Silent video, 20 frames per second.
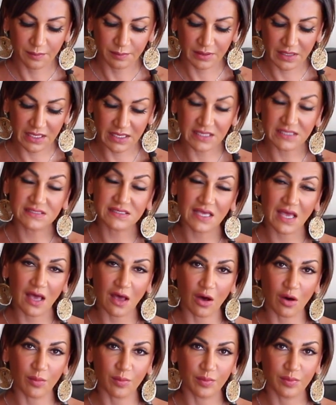Please
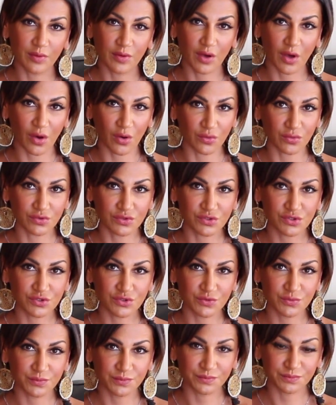help,
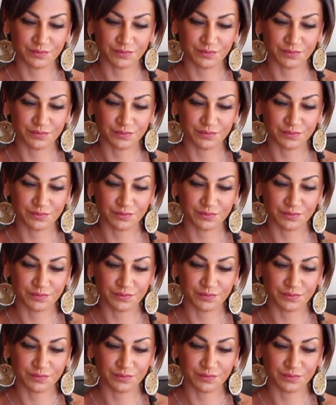coach.